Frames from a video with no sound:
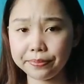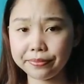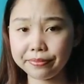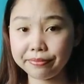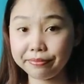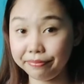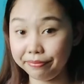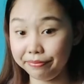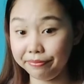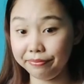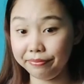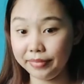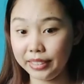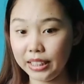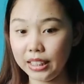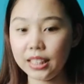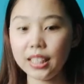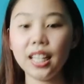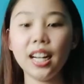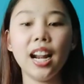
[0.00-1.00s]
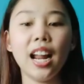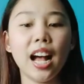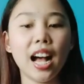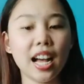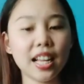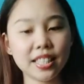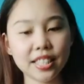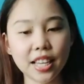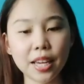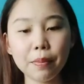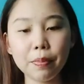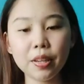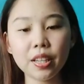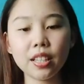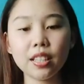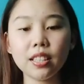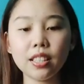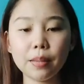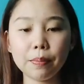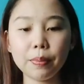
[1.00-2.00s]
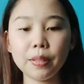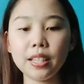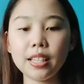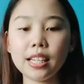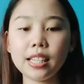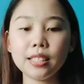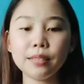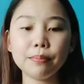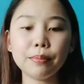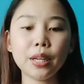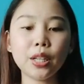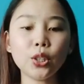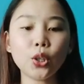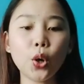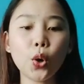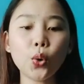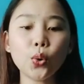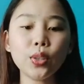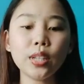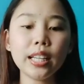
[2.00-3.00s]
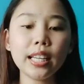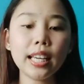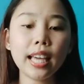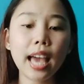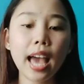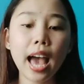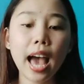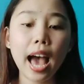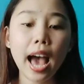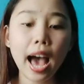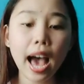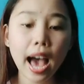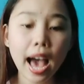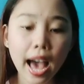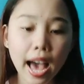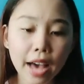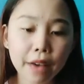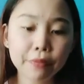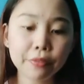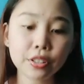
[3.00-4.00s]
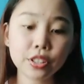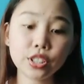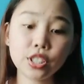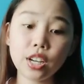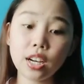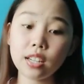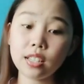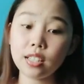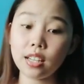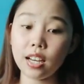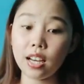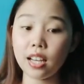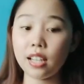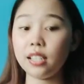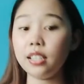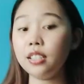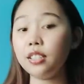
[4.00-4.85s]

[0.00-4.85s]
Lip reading: A typical applicant might only have done a little web design.